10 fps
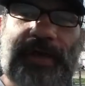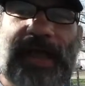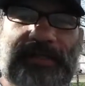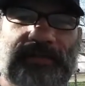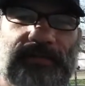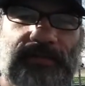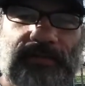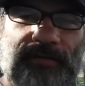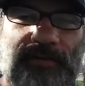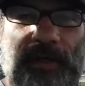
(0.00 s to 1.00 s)
reactor.
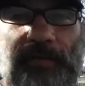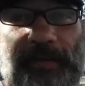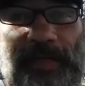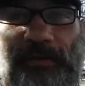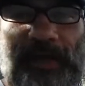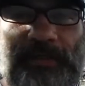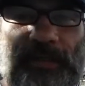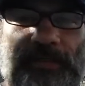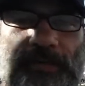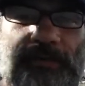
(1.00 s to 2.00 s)
Well, getting ready
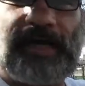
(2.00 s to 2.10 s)
to turn into a